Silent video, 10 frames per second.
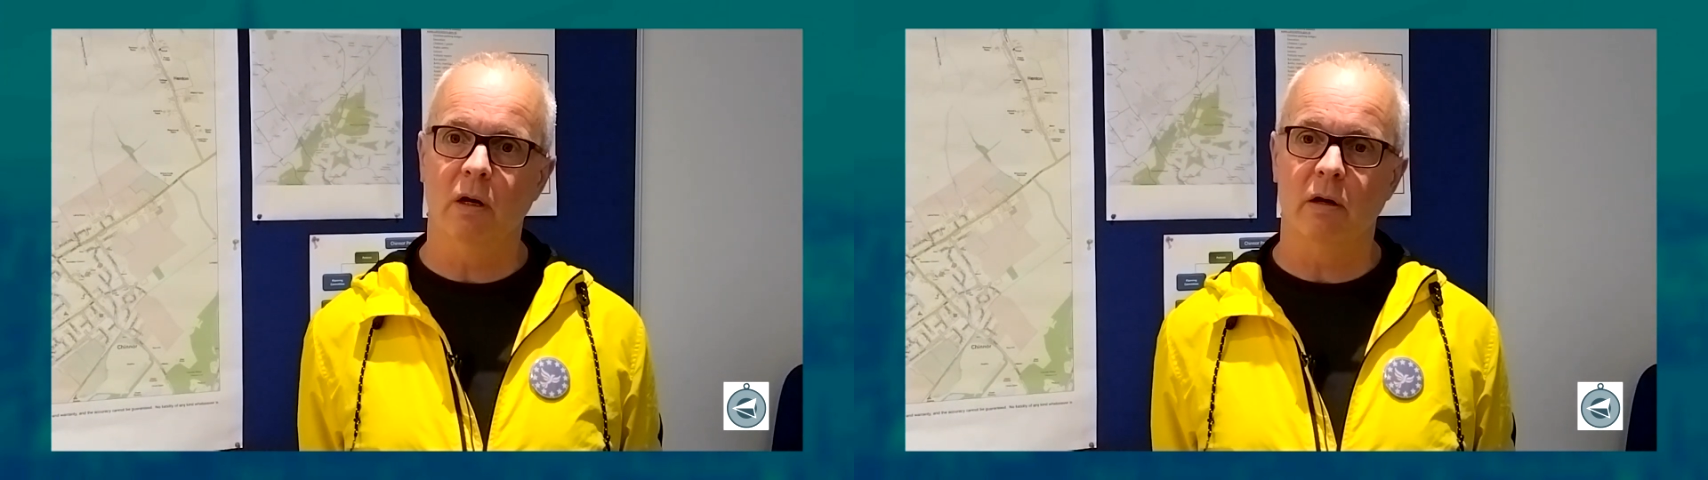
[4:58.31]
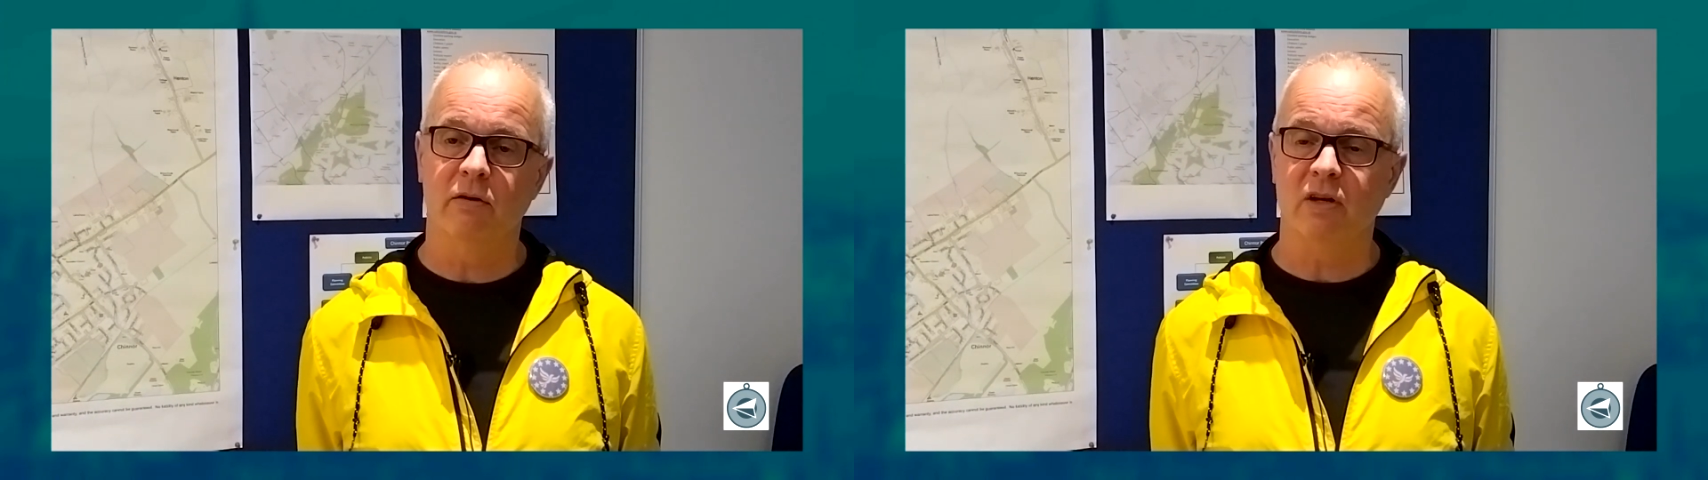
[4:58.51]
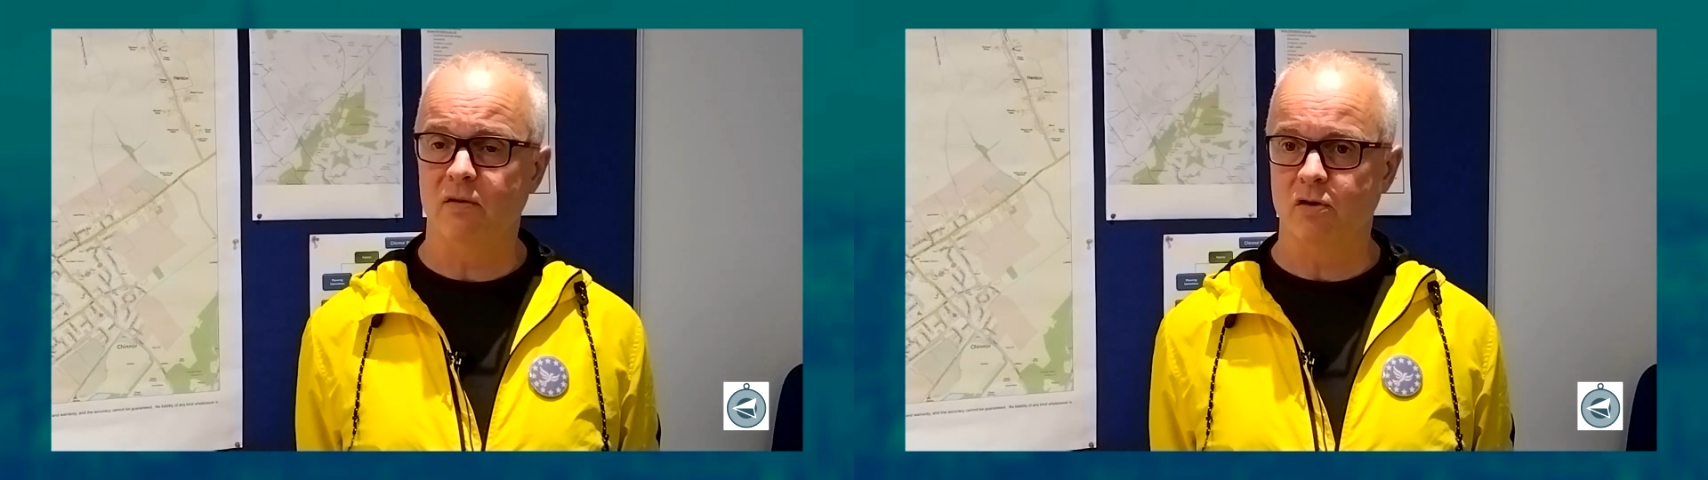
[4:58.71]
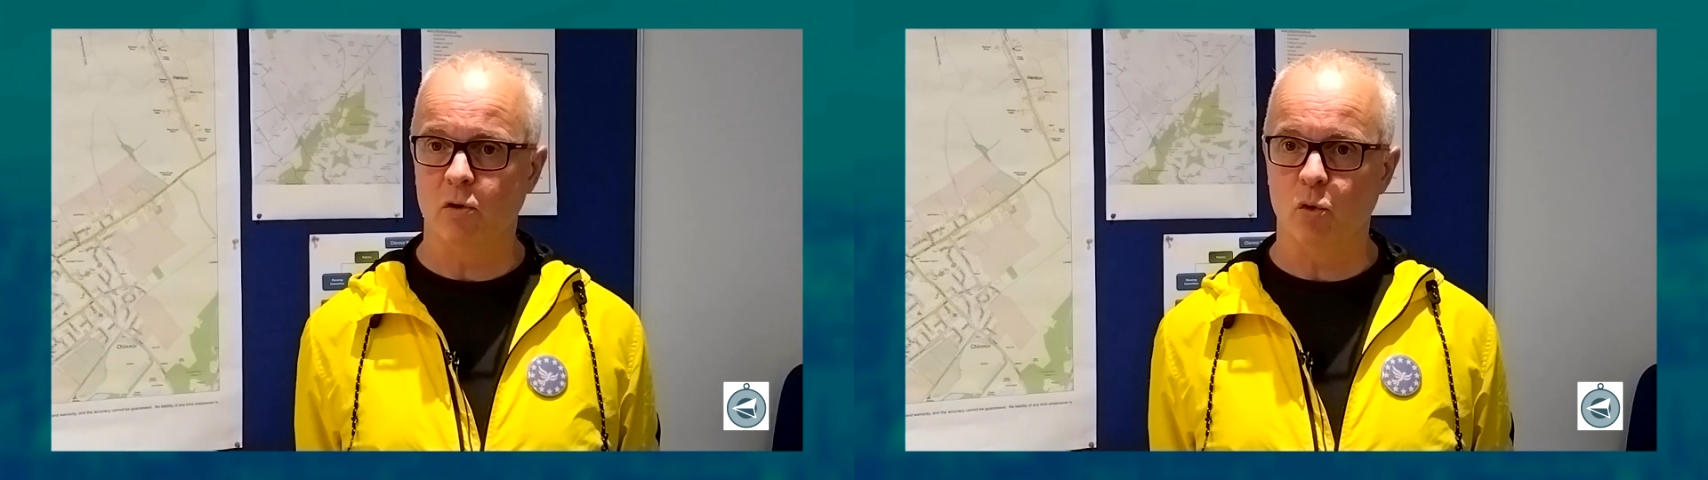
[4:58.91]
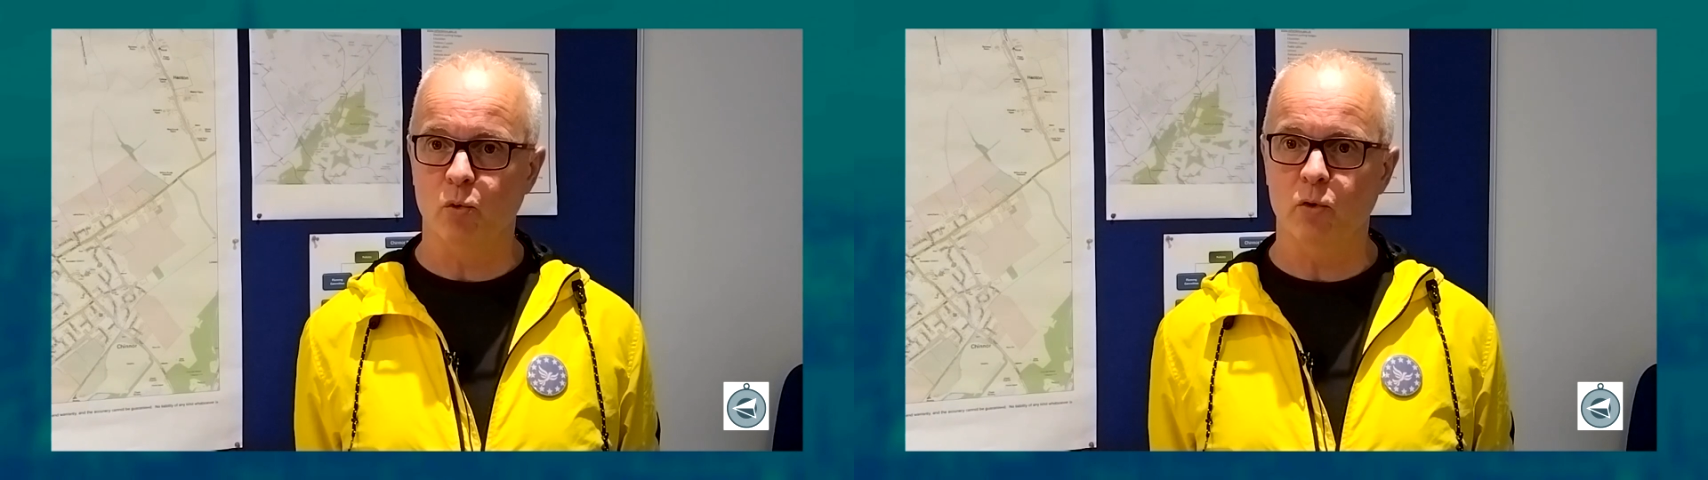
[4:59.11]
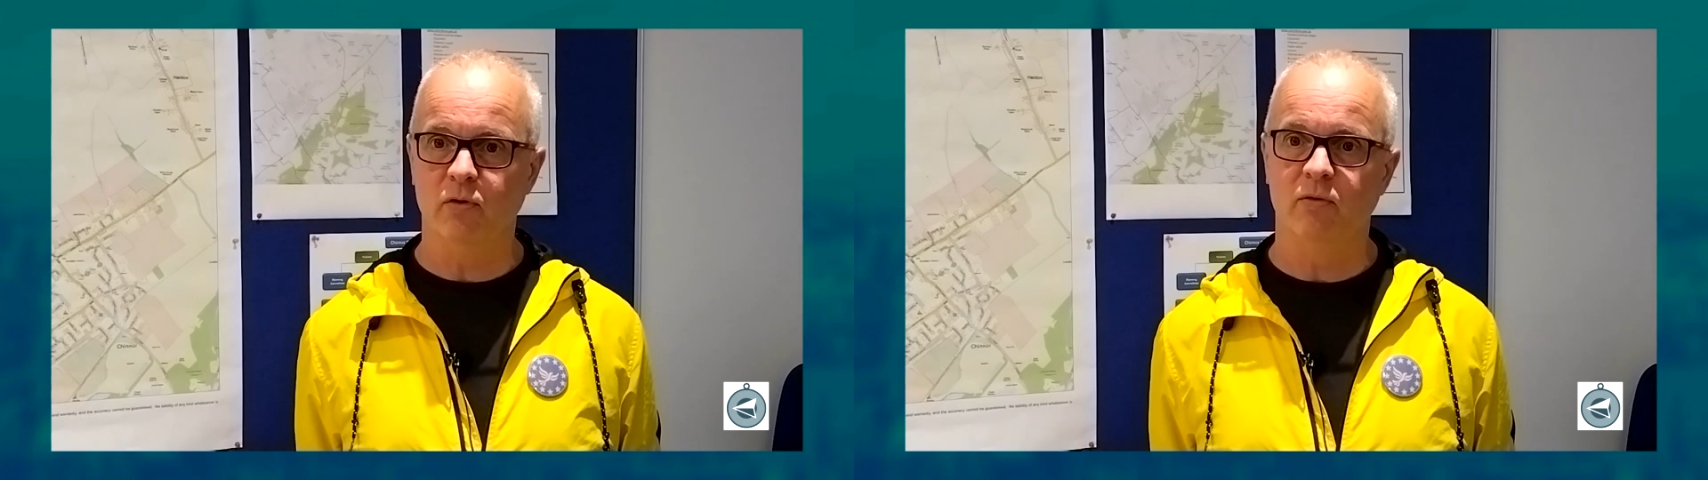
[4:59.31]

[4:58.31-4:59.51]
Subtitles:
safe cycle routes,